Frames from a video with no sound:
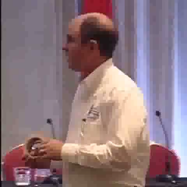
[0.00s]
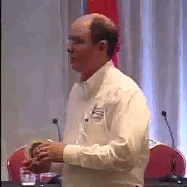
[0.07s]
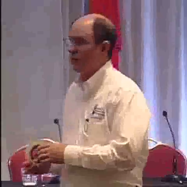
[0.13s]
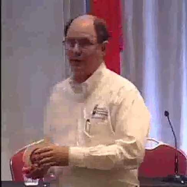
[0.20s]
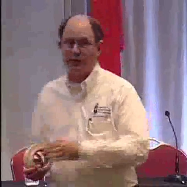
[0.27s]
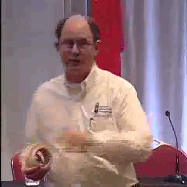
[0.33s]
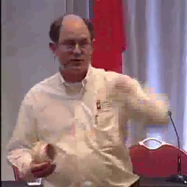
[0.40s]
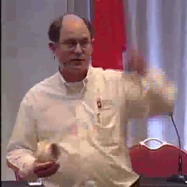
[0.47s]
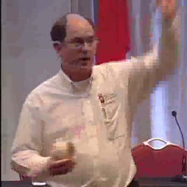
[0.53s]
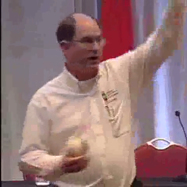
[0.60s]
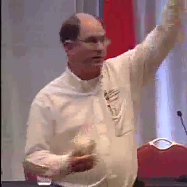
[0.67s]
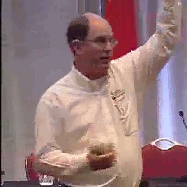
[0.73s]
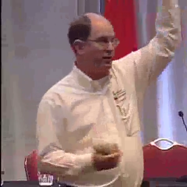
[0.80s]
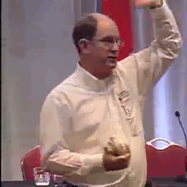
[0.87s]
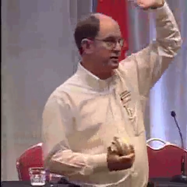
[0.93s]
Anybody used a
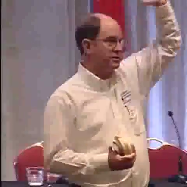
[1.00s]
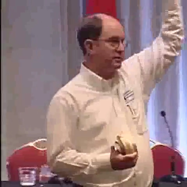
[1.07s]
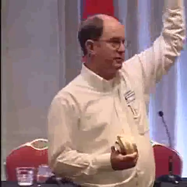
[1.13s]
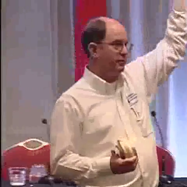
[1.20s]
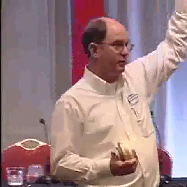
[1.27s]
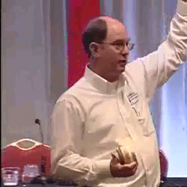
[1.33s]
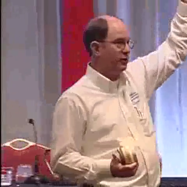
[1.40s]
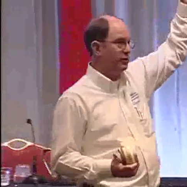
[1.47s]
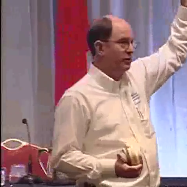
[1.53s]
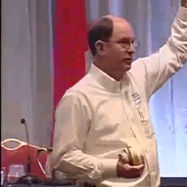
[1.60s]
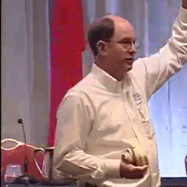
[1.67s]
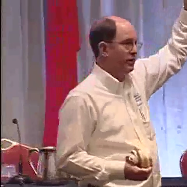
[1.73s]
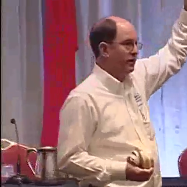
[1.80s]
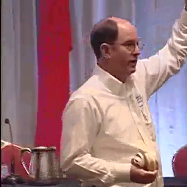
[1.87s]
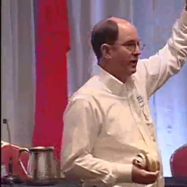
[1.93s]
timer on a system before?
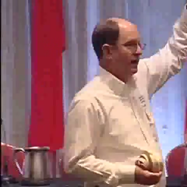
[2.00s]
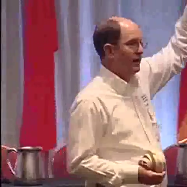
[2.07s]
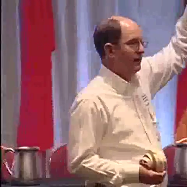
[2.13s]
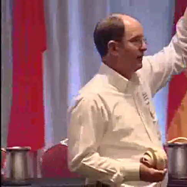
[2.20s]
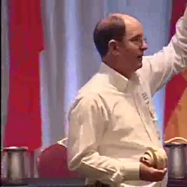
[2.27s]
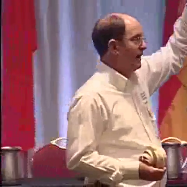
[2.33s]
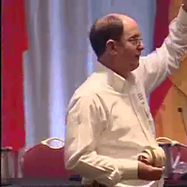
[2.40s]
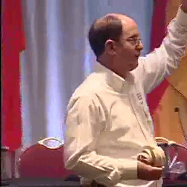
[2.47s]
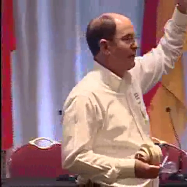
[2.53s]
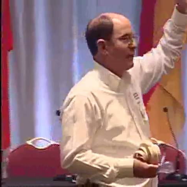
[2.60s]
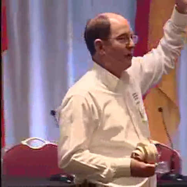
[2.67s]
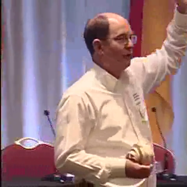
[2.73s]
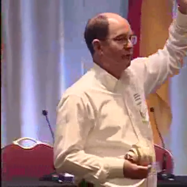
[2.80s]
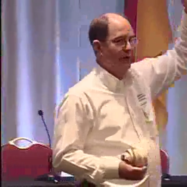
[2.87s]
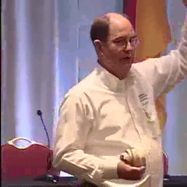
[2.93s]
Anybody had a
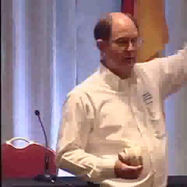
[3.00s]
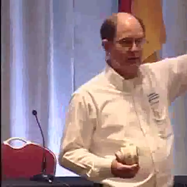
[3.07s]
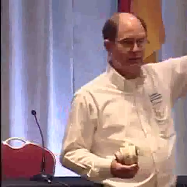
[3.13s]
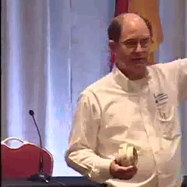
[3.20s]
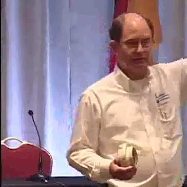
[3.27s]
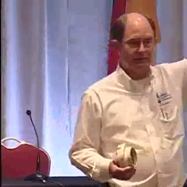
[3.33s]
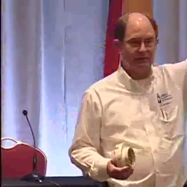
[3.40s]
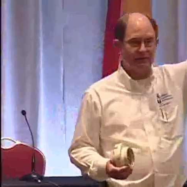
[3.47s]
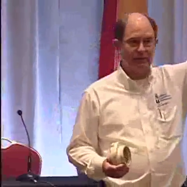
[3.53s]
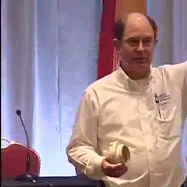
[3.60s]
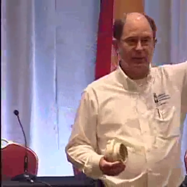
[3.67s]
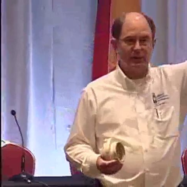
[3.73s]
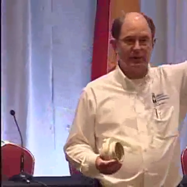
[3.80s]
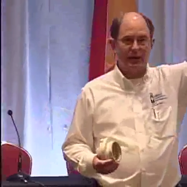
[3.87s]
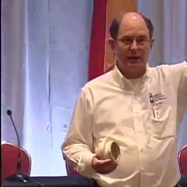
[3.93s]
power failure?
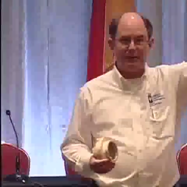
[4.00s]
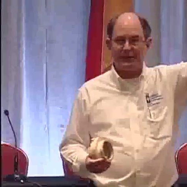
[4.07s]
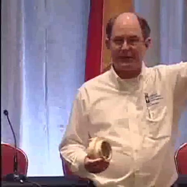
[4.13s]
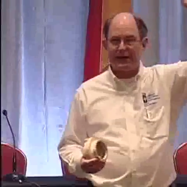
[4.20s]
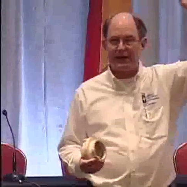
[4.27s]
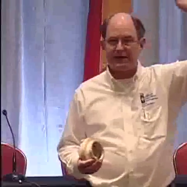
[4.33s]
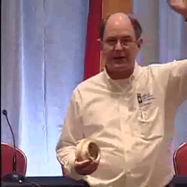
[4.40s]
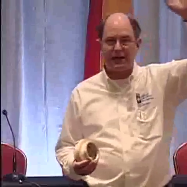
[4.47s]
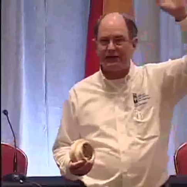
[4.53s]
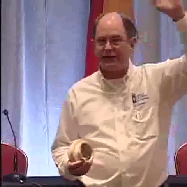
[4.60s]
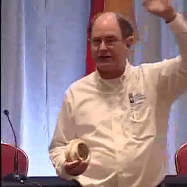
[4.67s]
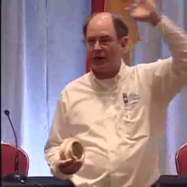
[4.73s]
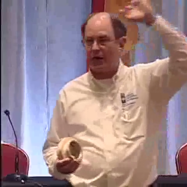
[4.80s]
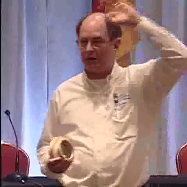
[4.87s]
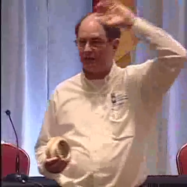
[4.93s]
How about daylight savings
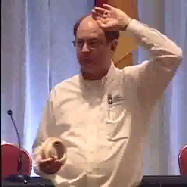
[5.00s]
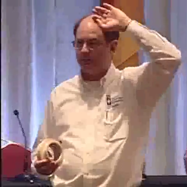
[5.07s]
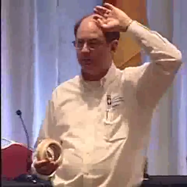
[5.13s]
time?